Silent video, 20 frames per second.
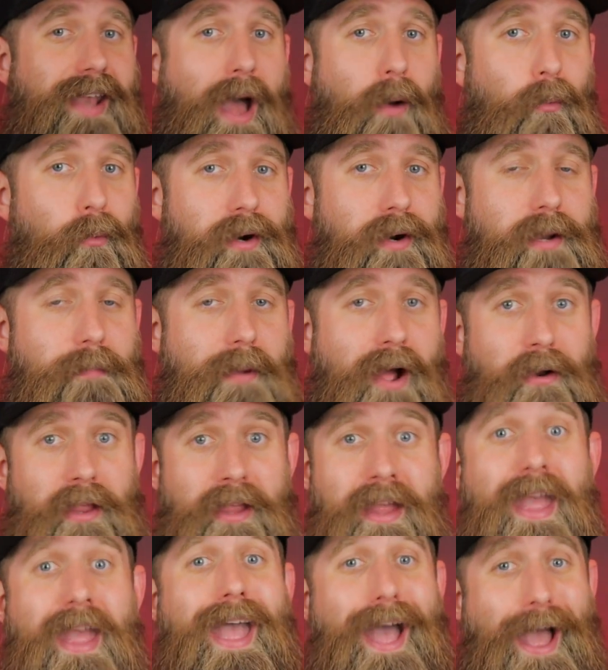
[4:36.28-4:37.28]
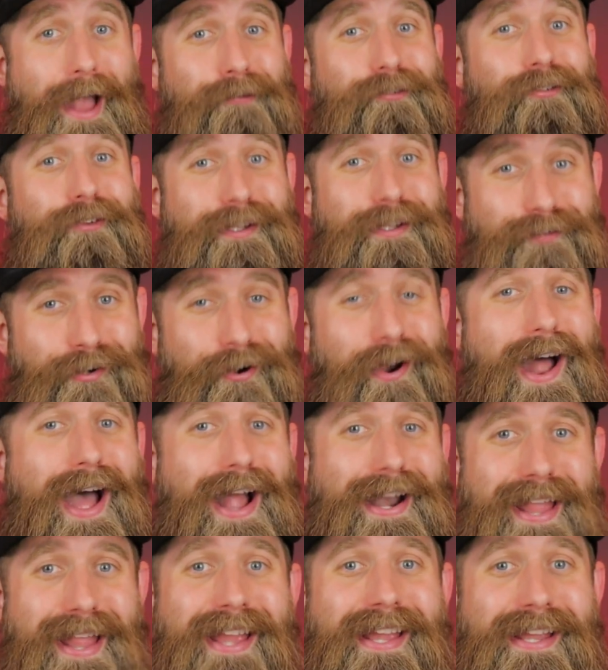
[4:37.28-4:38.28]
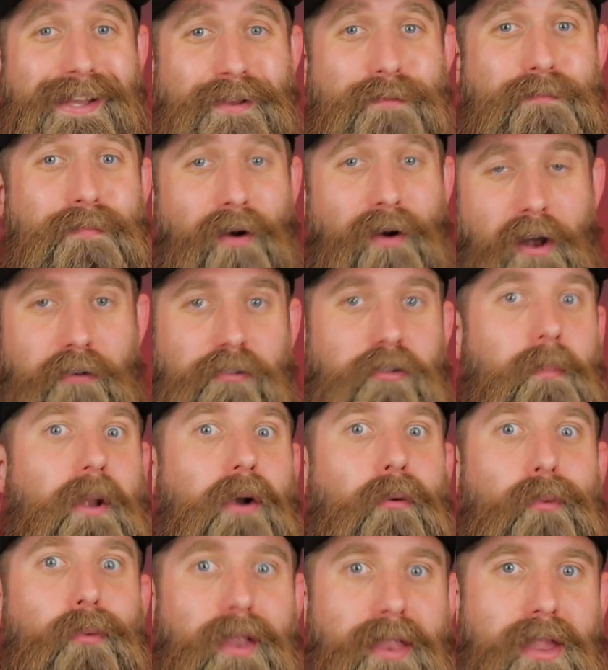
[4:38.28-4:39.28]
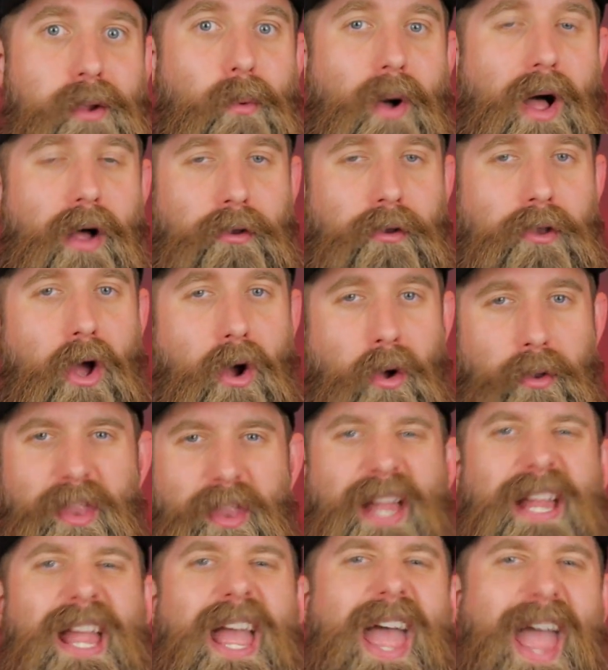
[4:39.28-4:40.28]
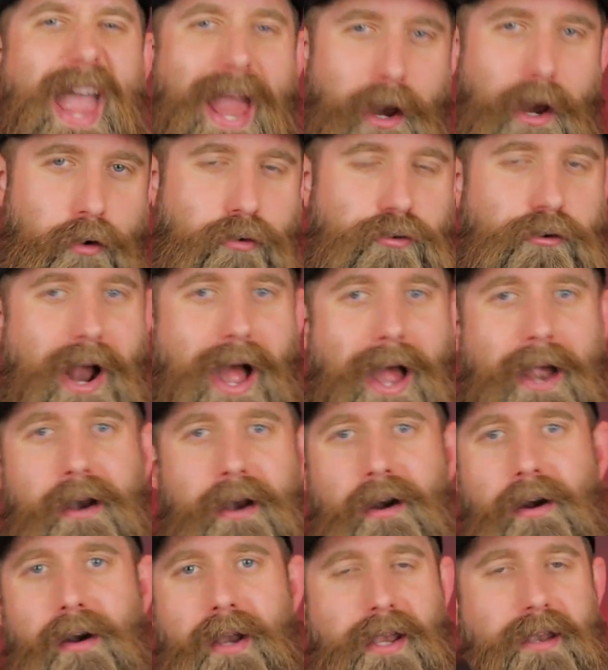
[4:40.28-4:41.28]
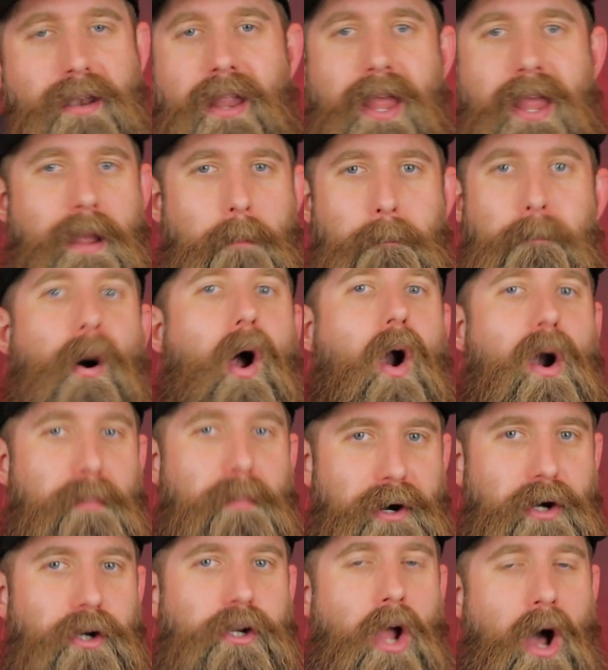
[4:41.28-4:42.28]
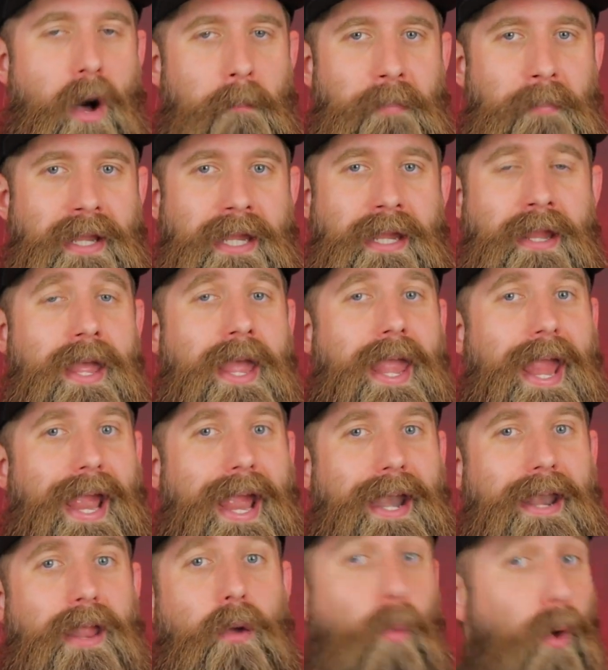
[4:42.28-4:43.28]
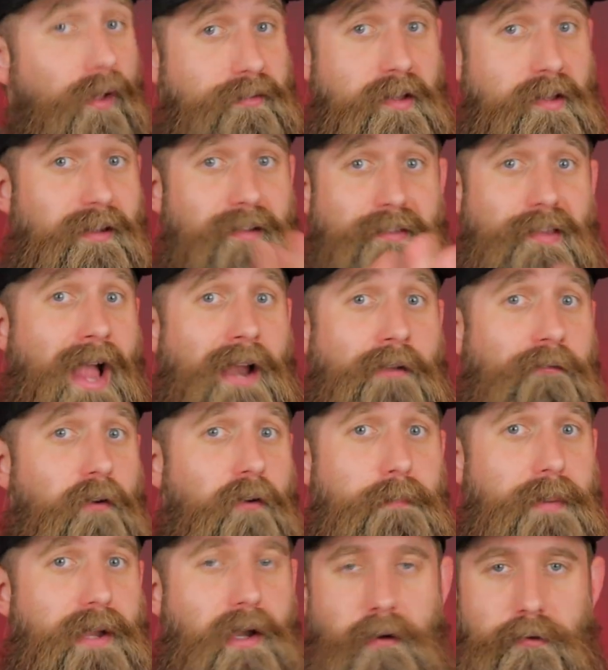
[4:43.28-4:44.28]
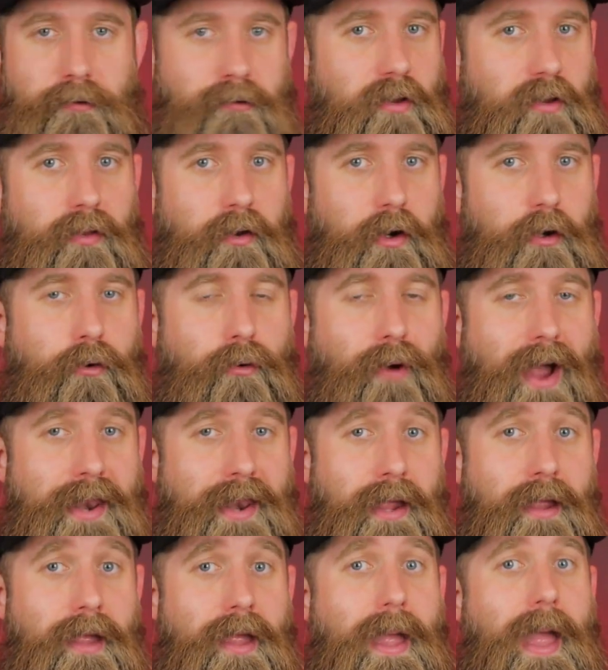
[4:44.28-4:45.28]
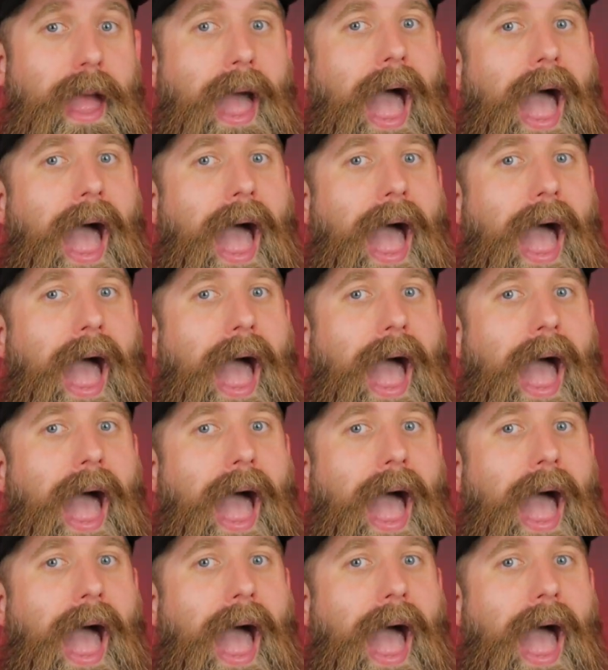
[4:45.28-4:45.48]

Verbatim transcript: and not worry about it. I actually tried a heated brush from a really well-known like hair dryer and barber company, and it wasn't designed for beards, to their credit.